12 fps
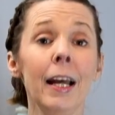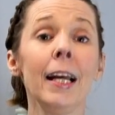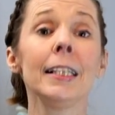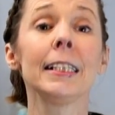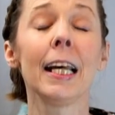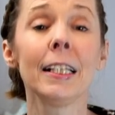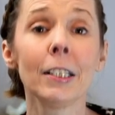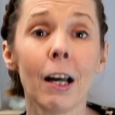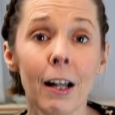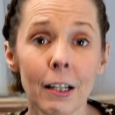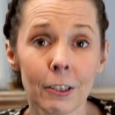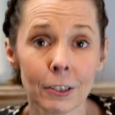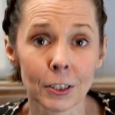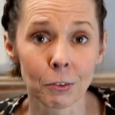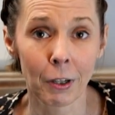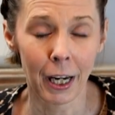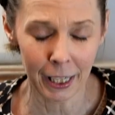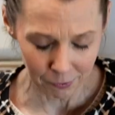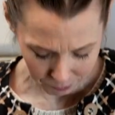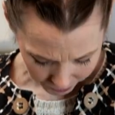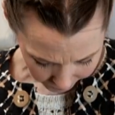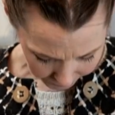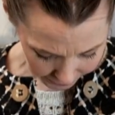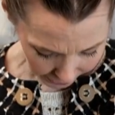$10, right?
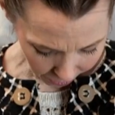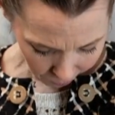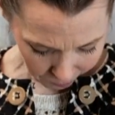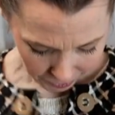Now,